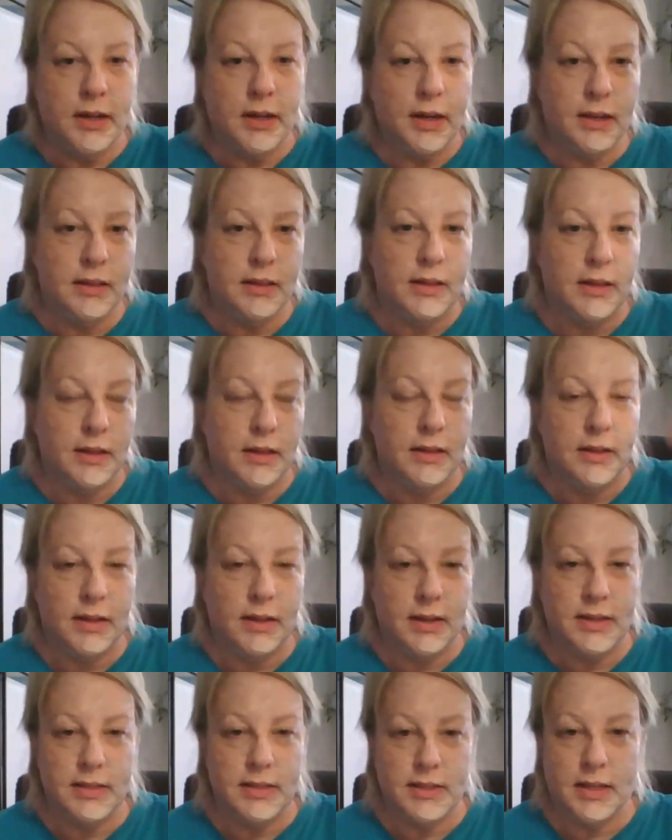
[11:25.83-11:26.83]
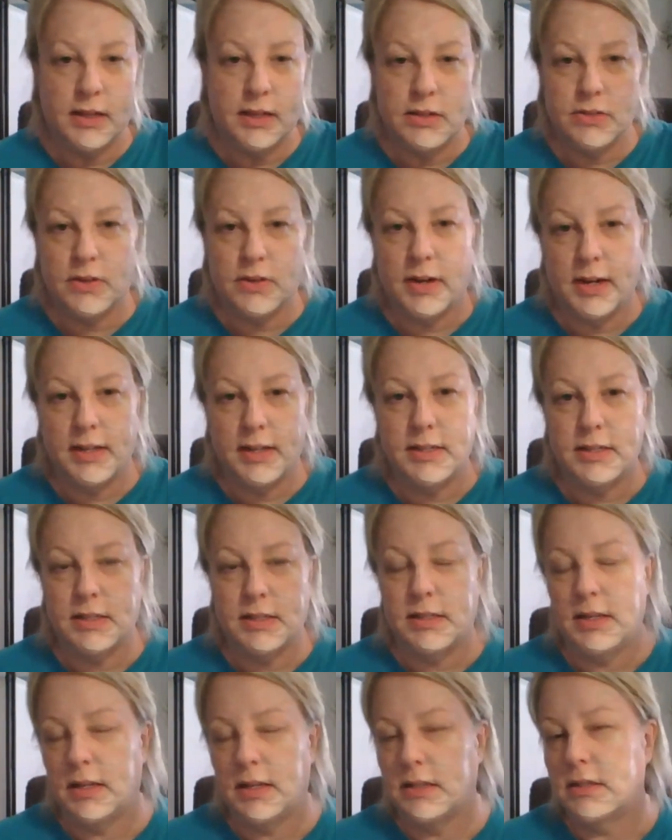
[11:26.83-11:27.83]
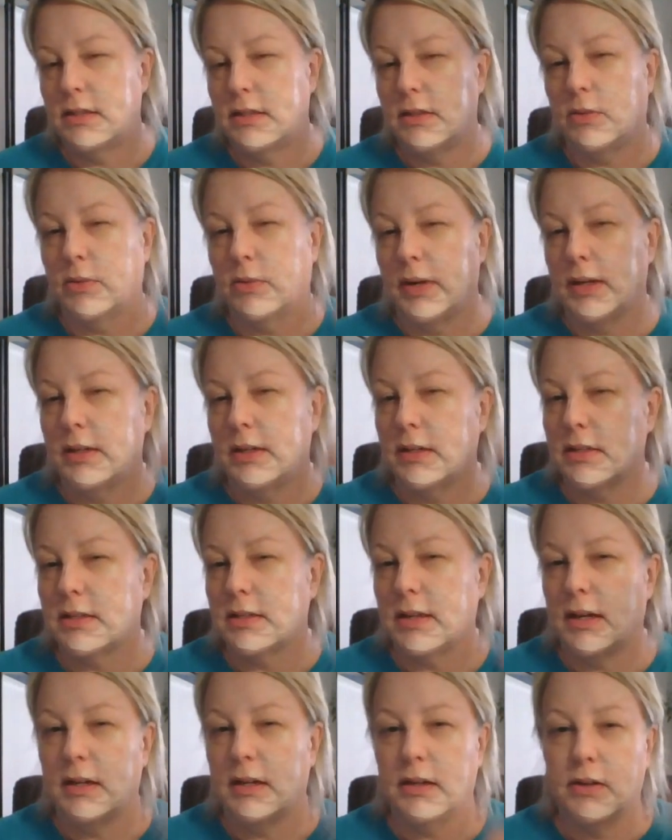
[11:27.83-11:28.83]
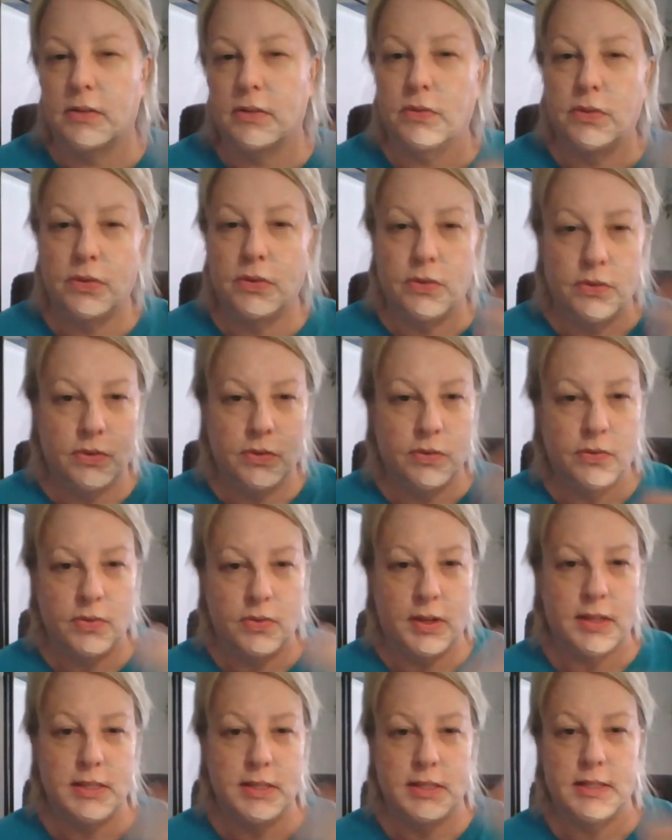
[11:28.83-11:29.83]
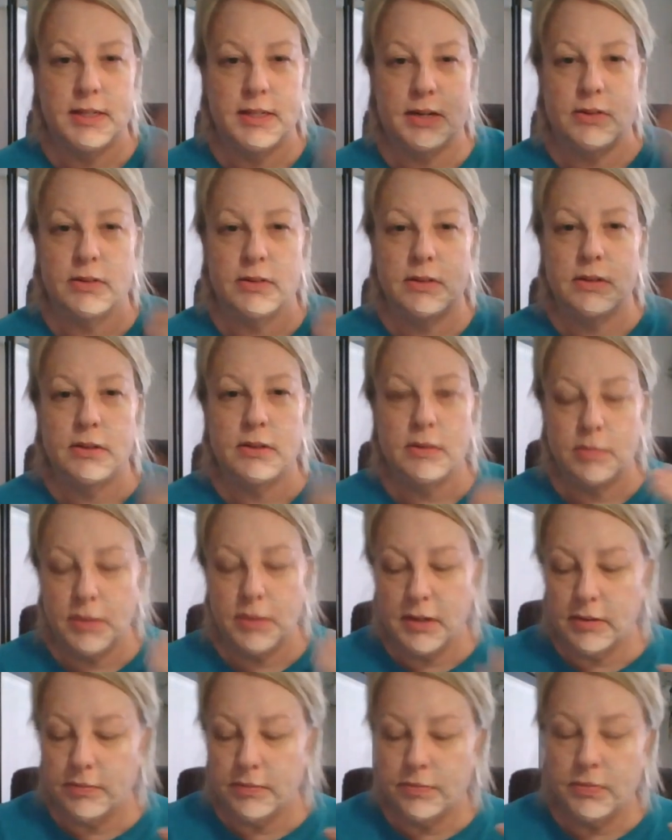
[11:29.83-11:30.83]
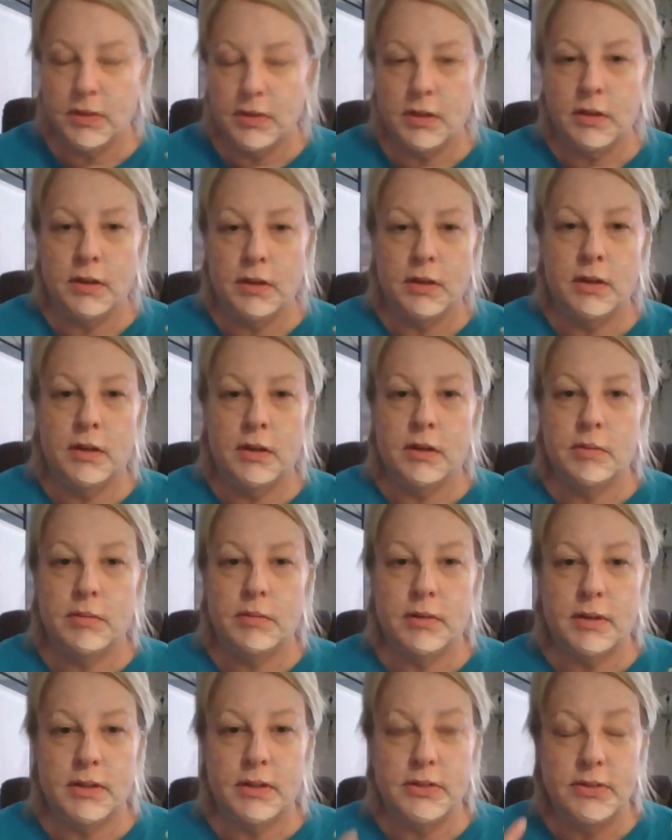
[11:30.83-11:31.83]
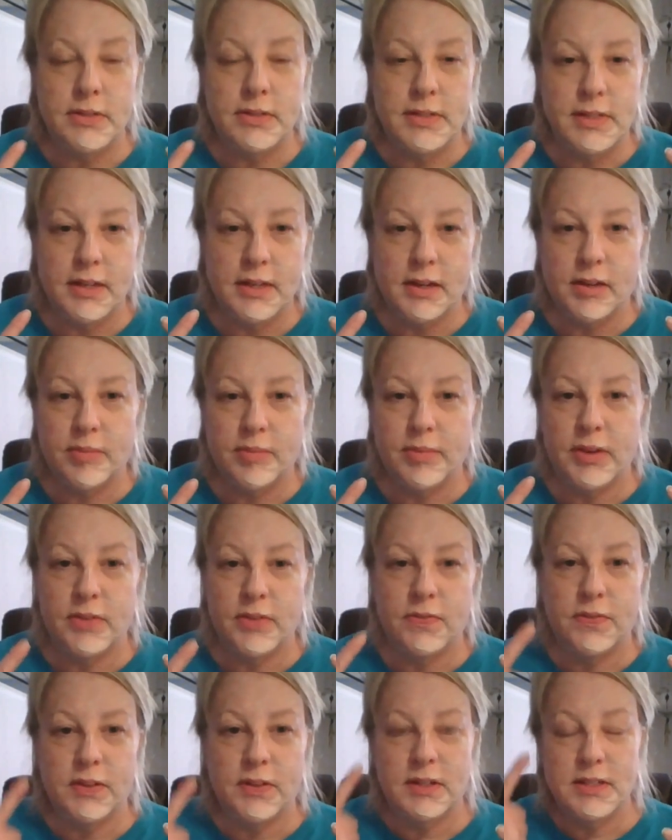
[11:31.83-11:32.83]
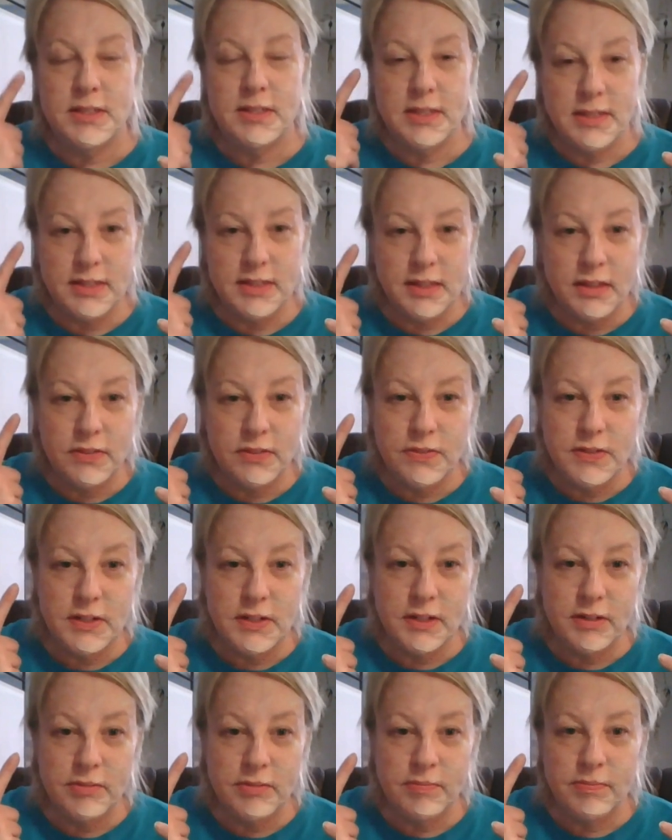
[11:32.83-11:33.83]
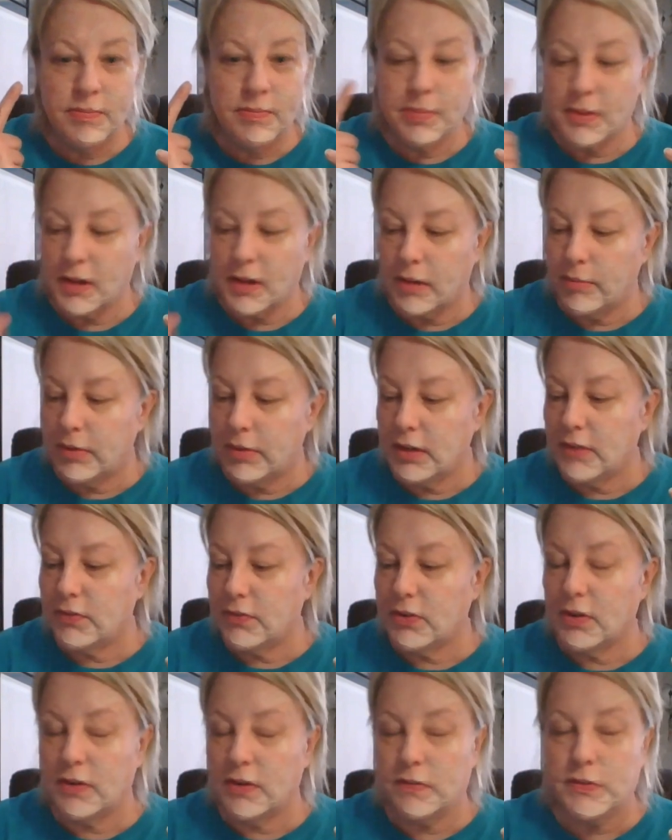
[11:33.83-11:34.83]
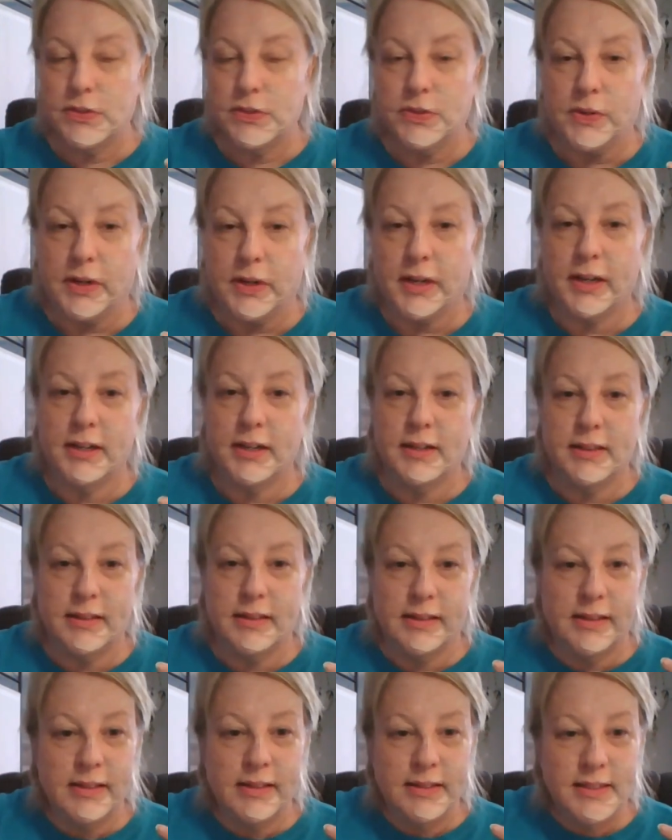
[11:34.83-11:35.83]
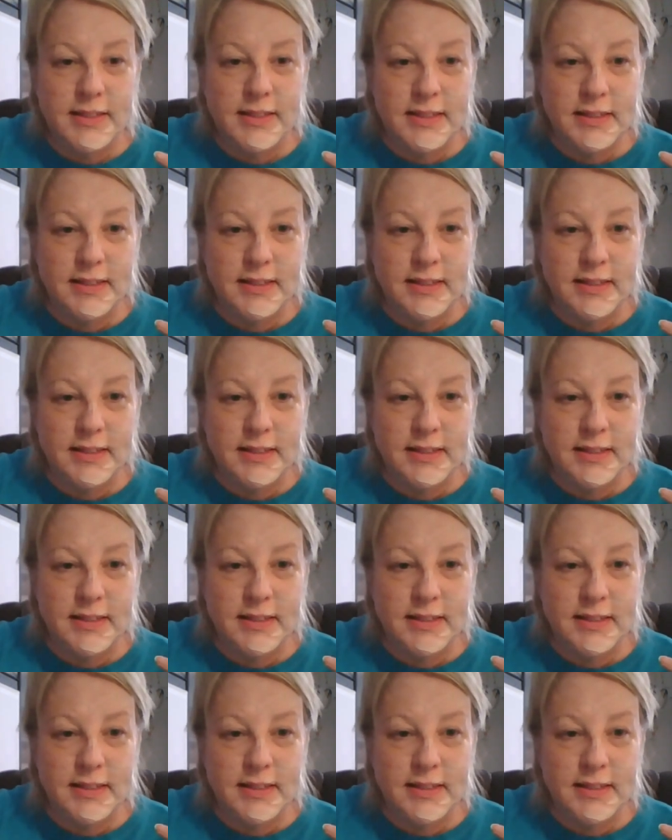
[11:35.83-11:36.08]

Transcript: And then as that dries, it, it the whiteness kind of fades down a little bit. But can you see how my face is lifting? How many of you have tried this?